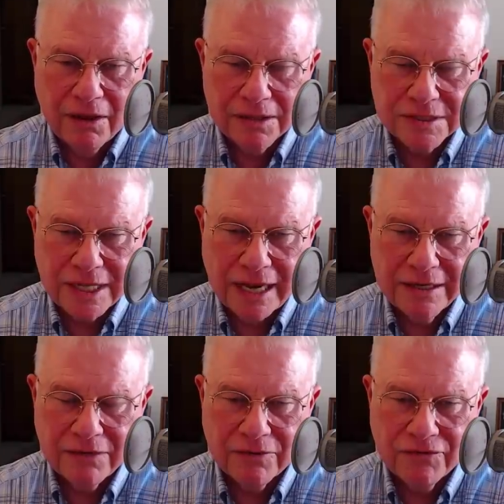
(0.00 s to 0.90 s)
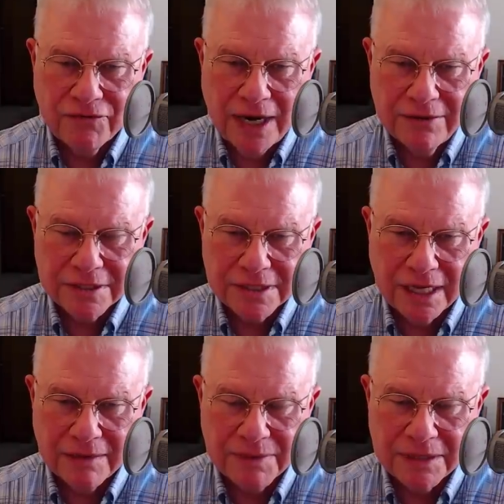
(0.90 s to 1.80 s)
standing on the fire
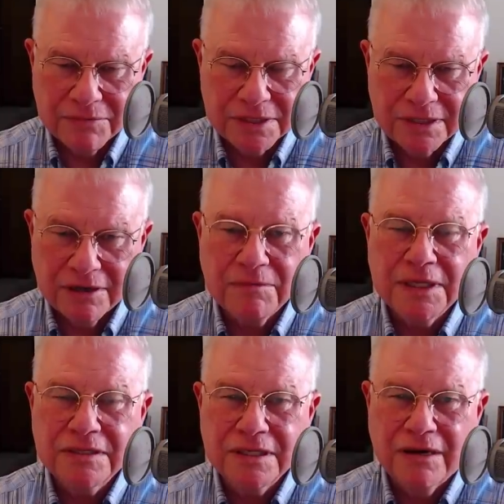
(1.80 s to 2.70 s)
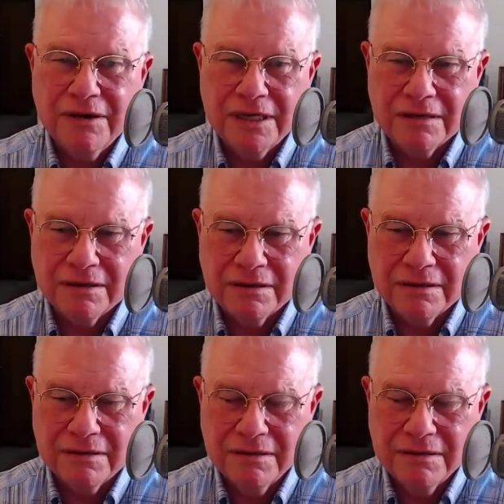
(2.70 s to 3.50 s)
escape, and it was terribly scary to her.